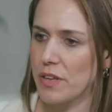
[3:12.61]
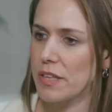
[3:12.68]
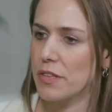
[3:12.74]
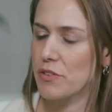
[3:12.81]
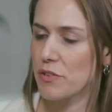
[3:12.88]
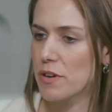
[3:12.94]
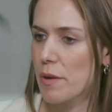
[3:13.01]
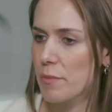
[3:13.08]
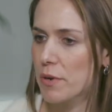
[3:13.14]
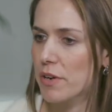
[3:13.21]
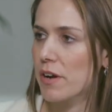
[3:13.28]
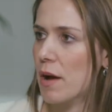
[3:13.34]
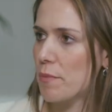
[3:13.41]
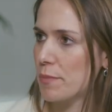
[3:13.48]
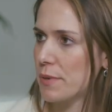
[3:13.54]
I think there are a number
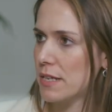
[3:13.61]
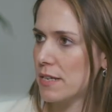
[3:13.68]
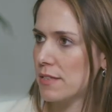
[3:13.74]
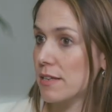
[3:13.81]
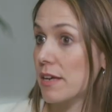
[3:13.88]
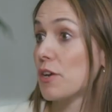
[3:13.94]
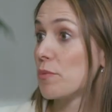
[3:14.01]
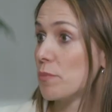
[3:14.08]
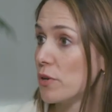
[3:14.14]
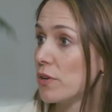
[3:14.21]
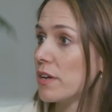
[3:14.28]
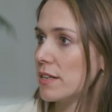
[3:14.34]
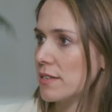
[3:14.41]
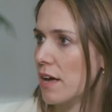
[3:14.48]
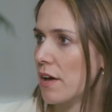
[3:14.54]
of companies and
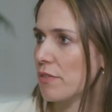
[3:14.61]
communities